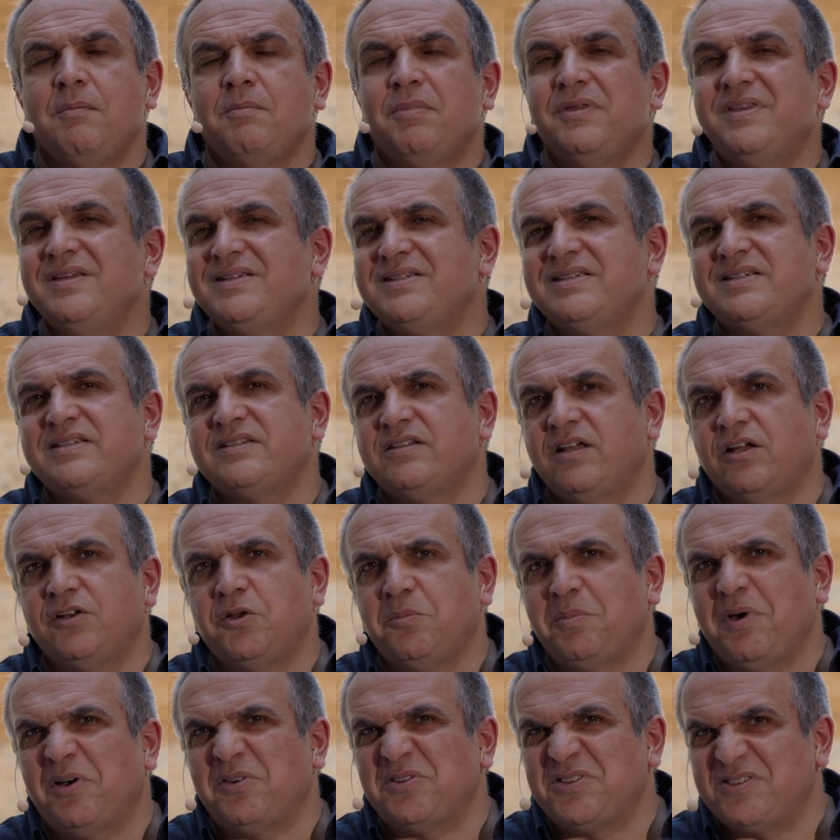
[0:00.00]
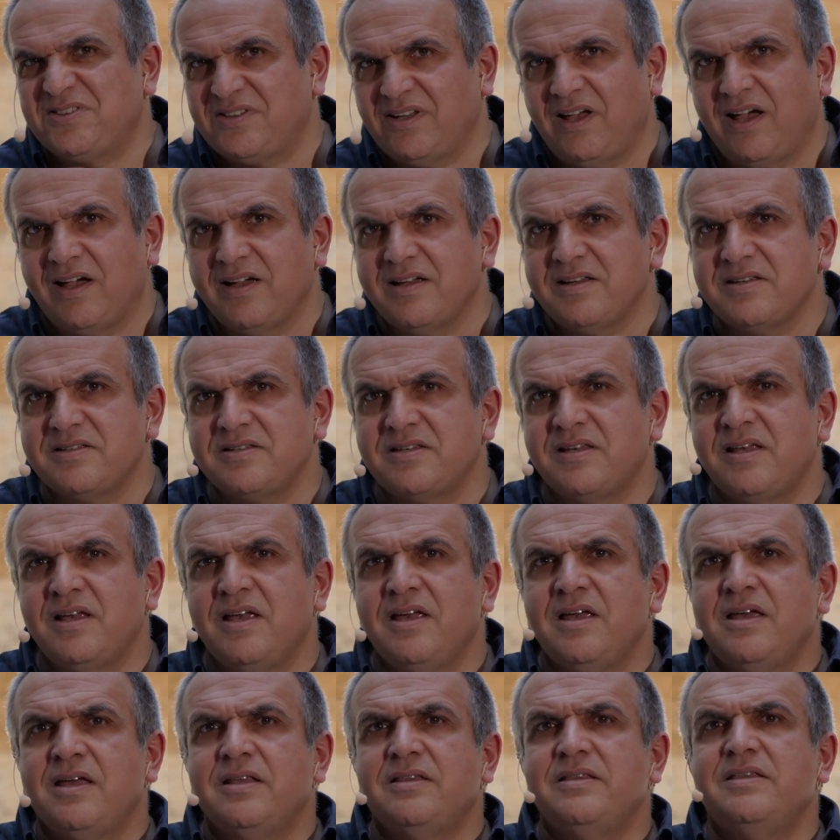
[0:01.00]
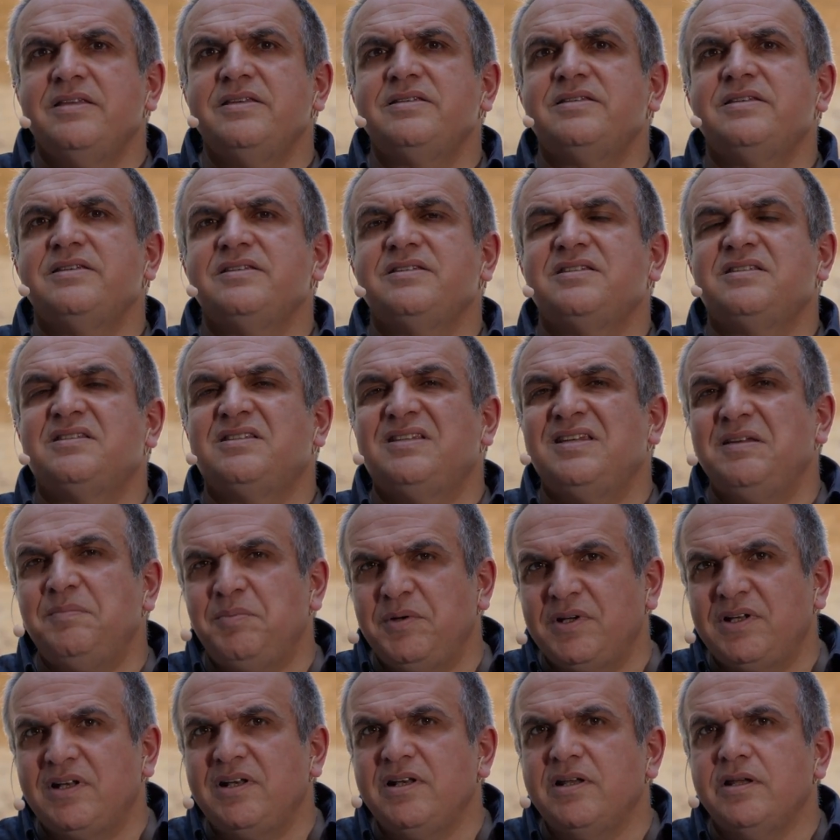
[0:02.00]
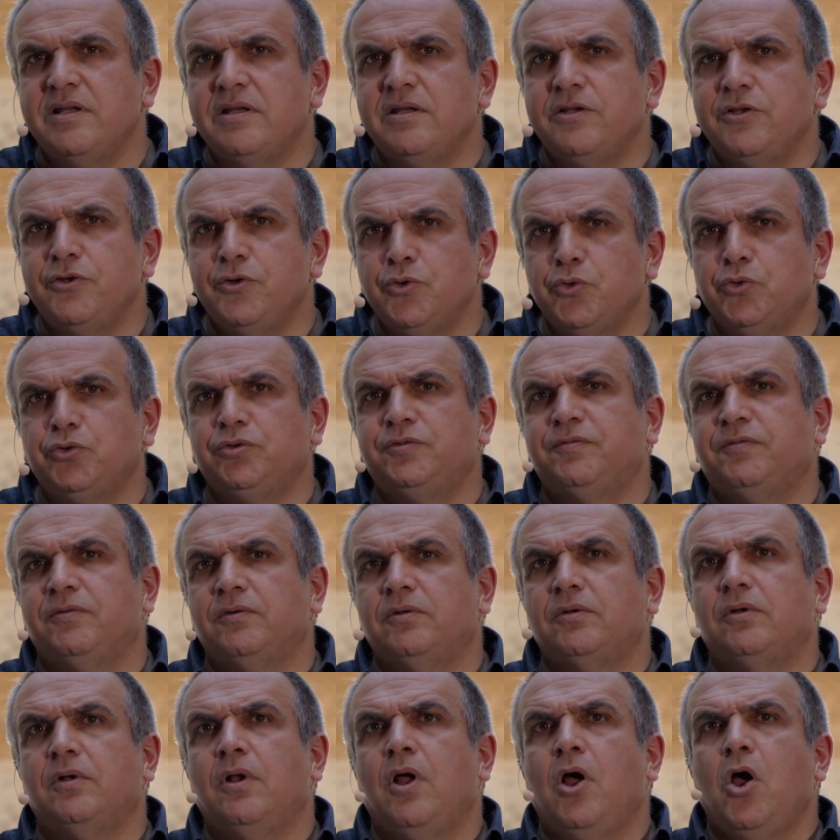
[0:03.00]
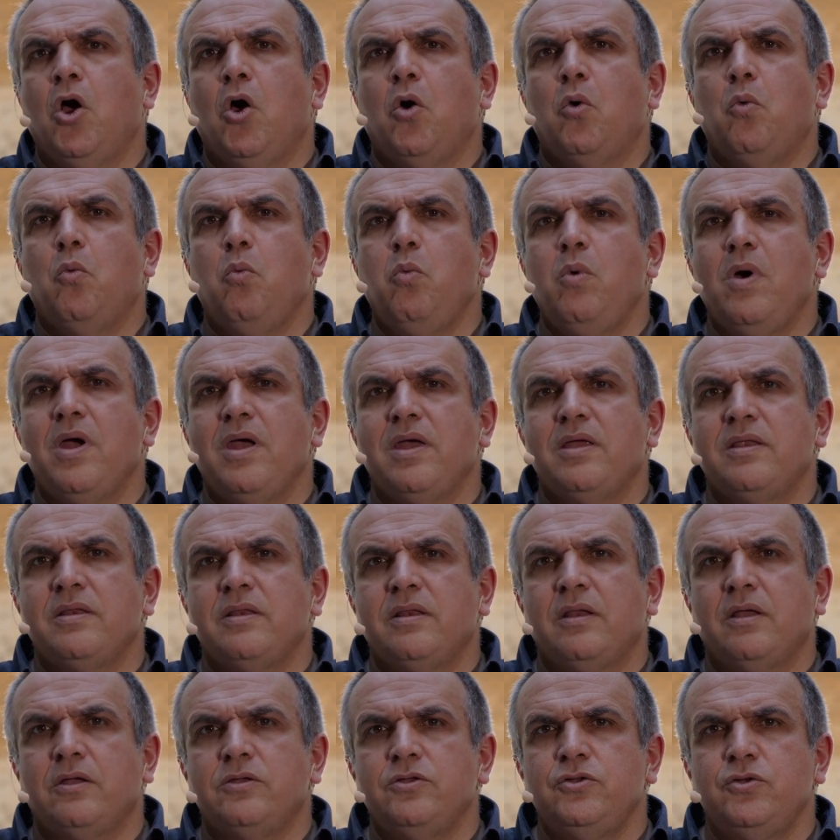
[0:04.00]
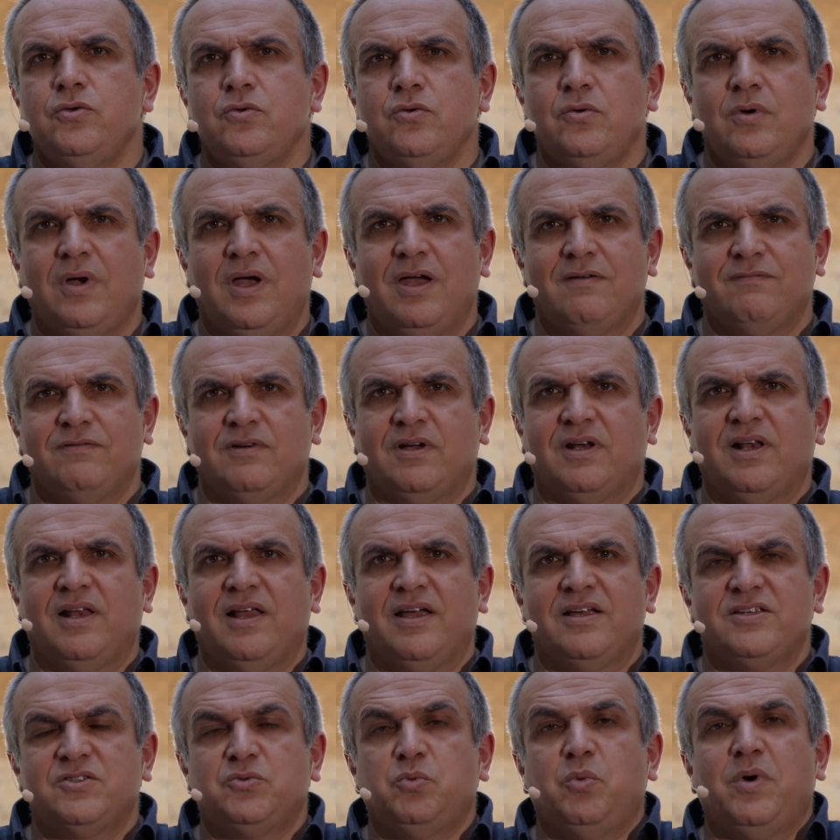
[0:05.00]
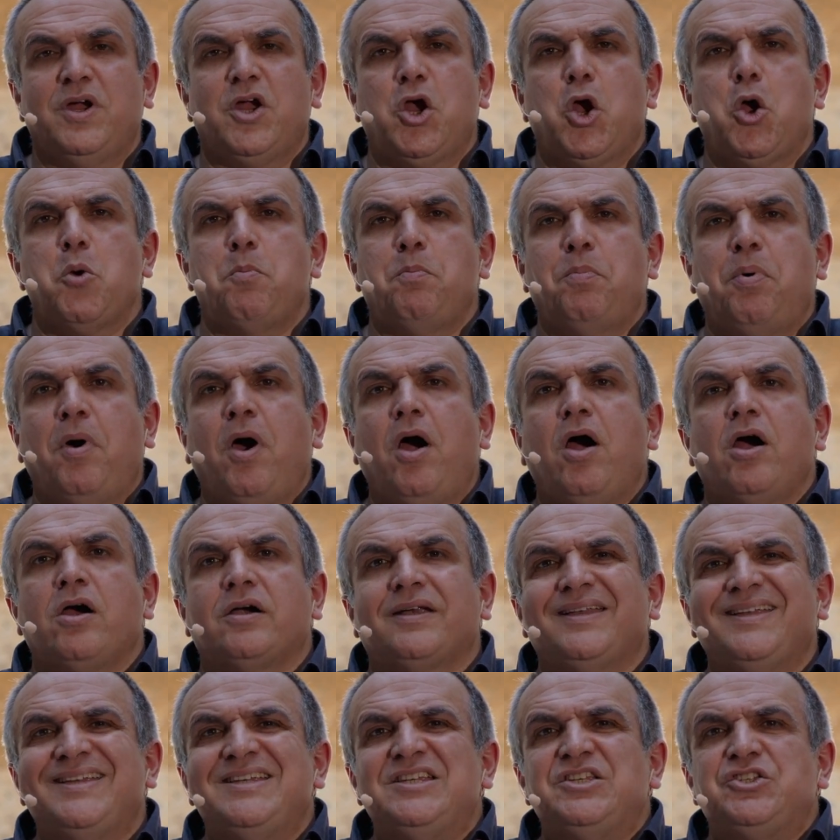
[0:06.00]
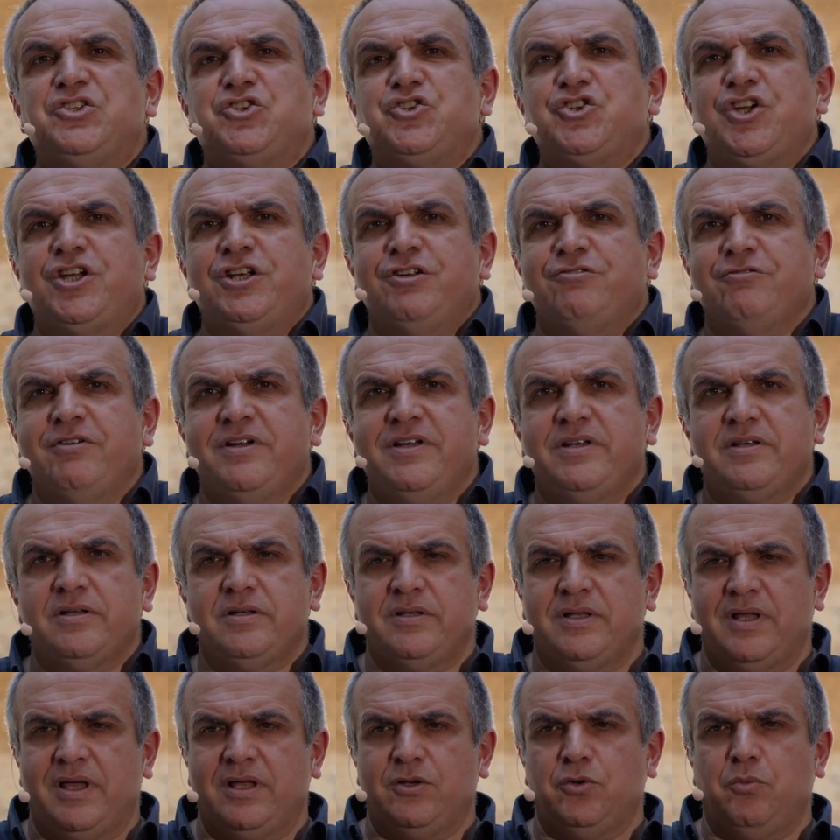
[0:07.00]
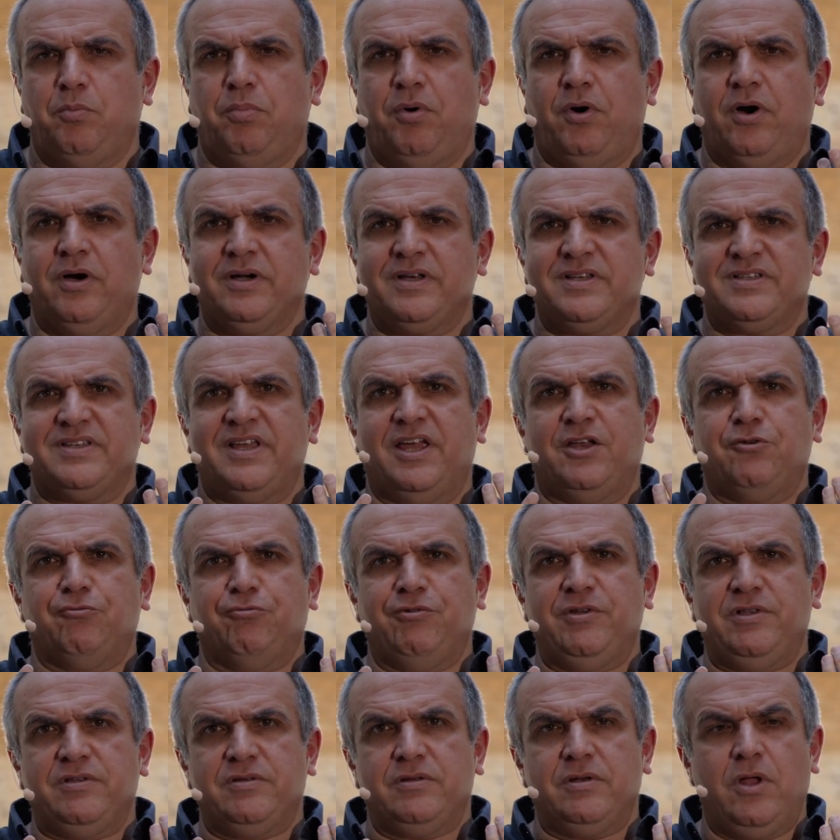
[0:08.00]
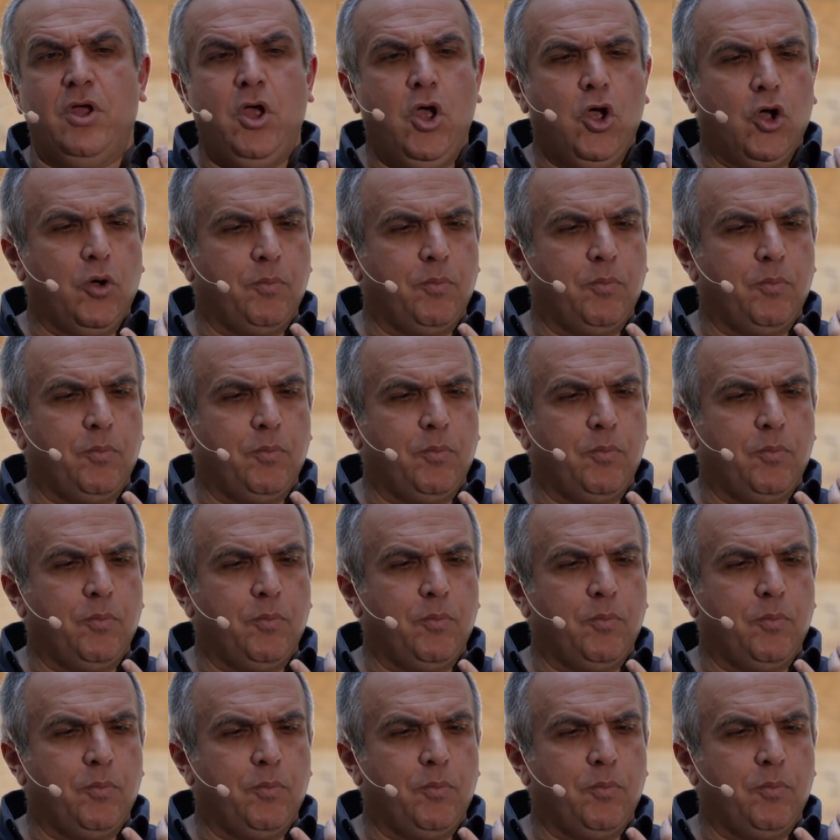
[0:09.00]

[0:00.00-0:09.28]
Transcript: But this is not about size. This is typically useful when you have a class where a part is generated and a part is handwritten.